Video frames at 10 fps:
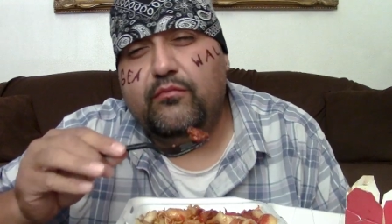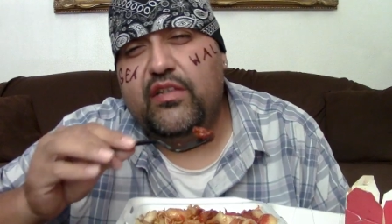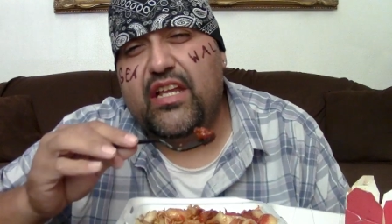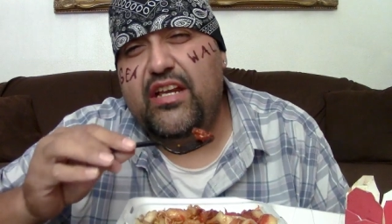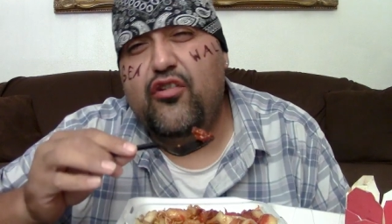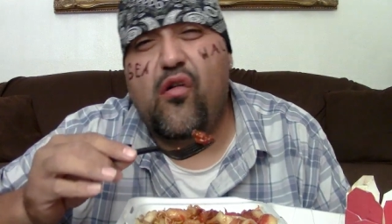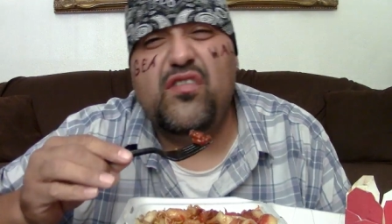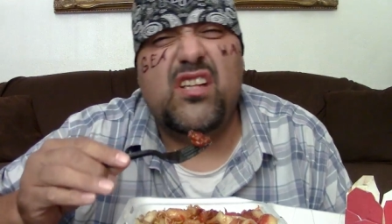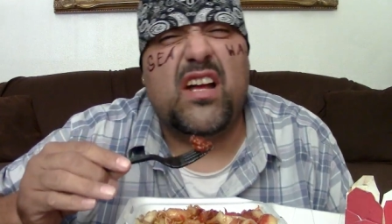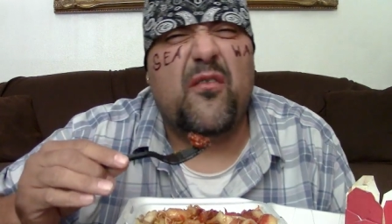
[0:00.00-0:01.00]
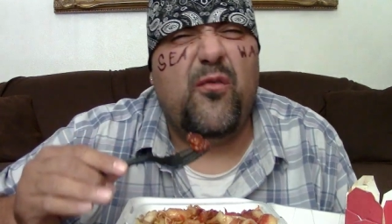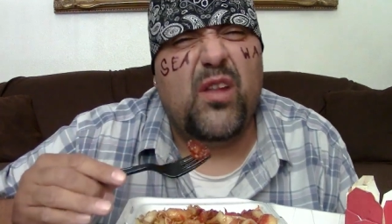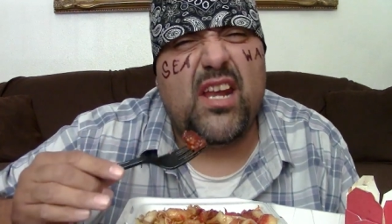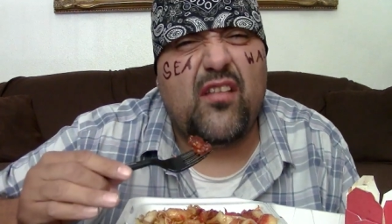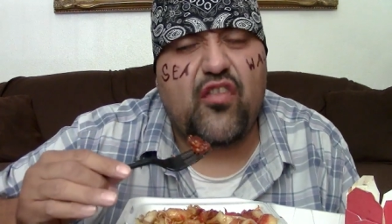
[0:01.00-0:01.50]
But then, you know, it was like a
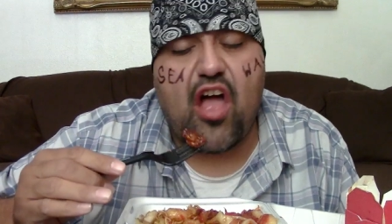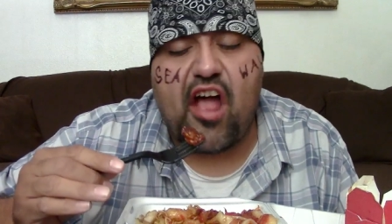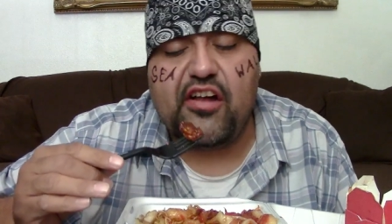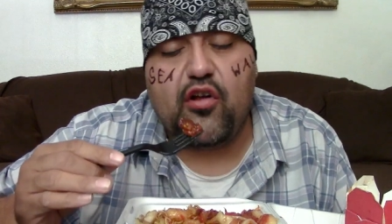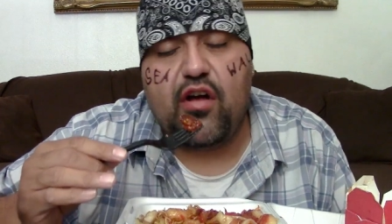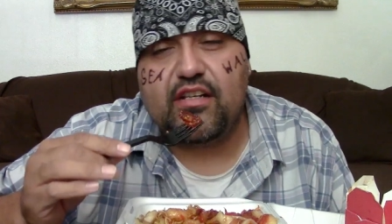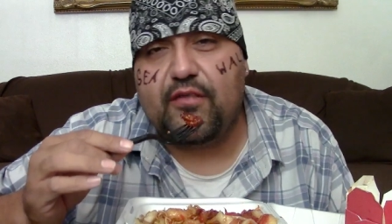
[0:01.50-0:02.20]
fleeting thought, you know, I was like,